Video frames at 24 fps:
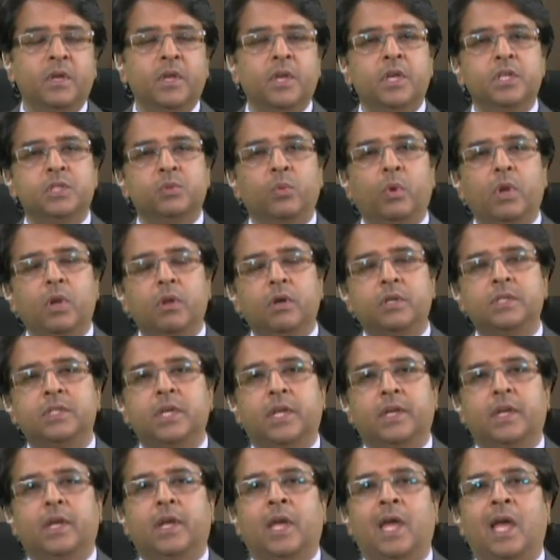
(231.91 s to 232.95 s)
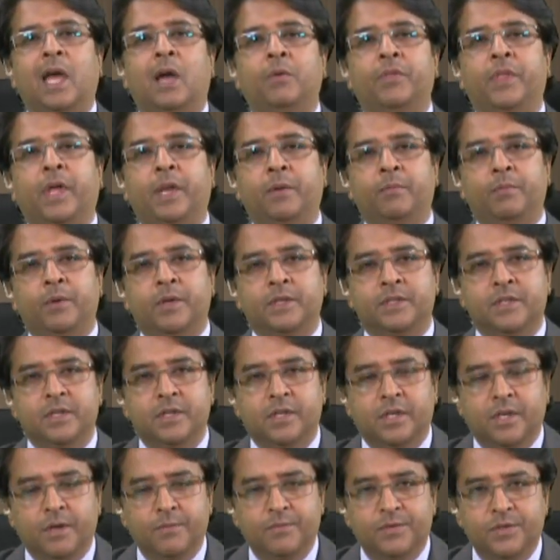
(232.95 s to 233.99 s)
So we looked at how that person
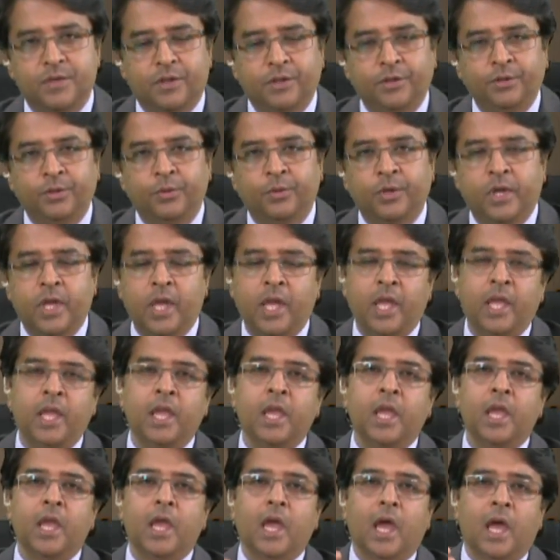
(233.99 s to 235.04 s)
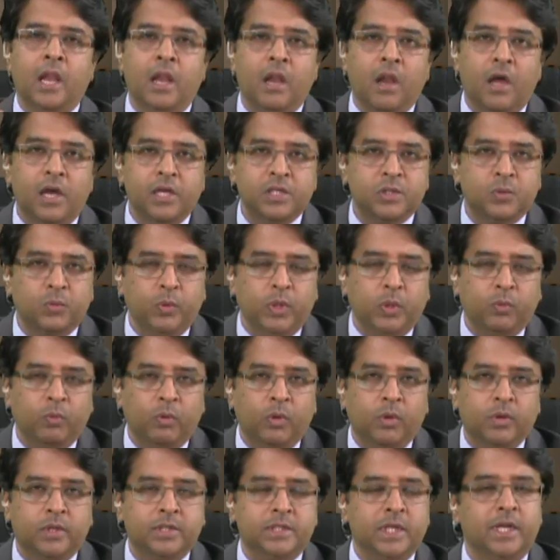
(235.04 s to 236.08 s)
comes to the UK, and last week we
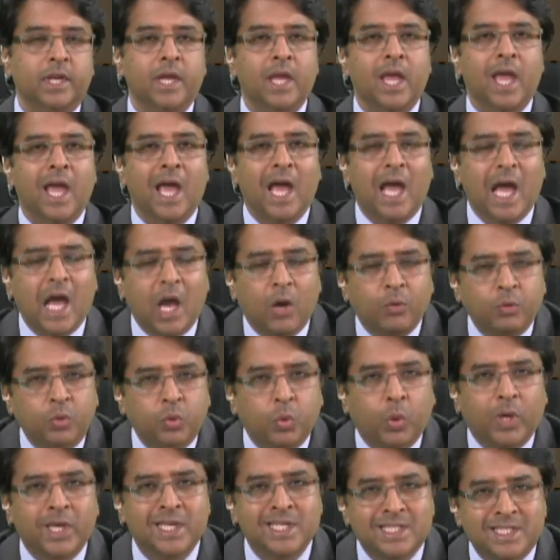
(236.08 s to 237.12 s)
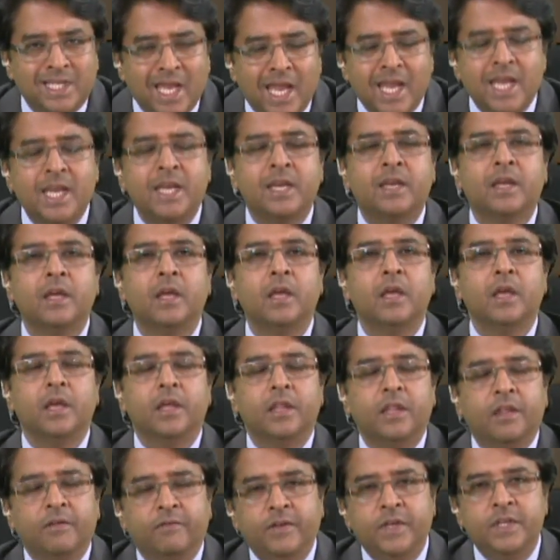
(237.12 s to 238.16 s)
looked at how you extend
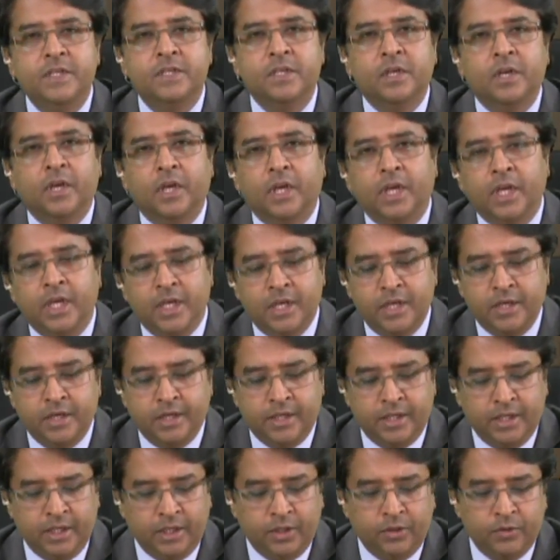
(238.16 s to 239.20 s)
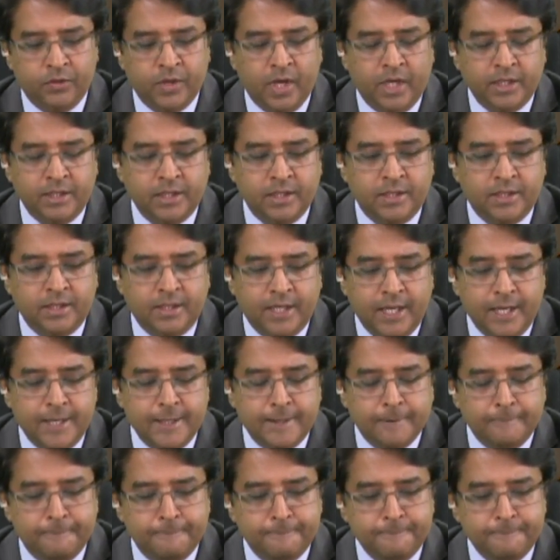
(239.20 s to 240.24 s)
the visa in the United Kingdom.